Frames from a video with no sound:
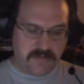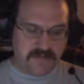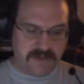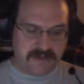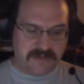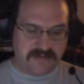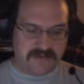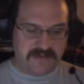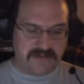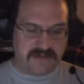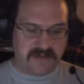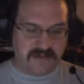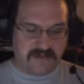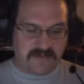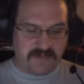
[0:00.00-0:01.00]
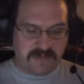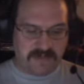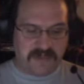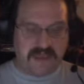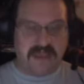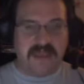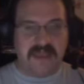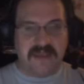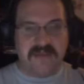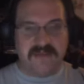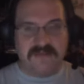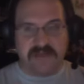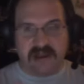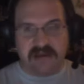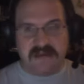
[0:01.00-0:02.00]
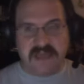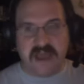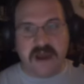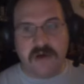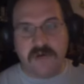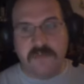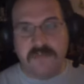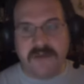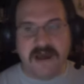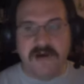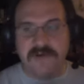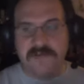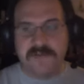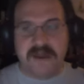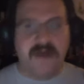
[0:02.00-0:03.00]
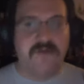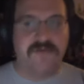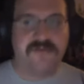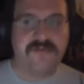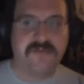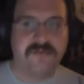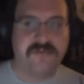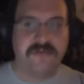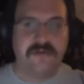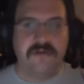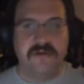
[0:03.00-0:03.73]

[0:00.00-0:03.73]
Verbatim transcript: But the thing is, account-bound mounts.